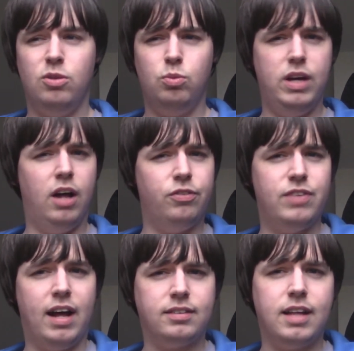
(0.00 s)
We all
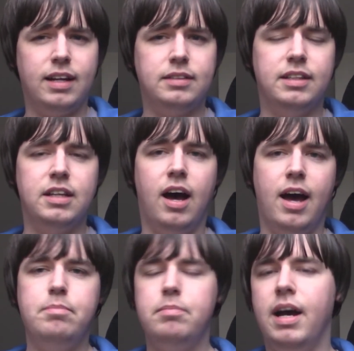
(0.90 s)
felt that at the
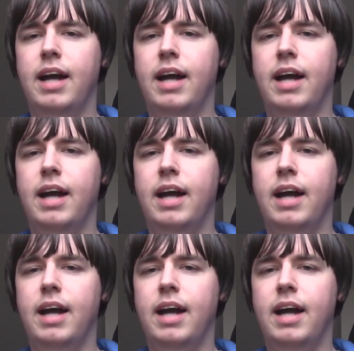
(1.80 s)
time,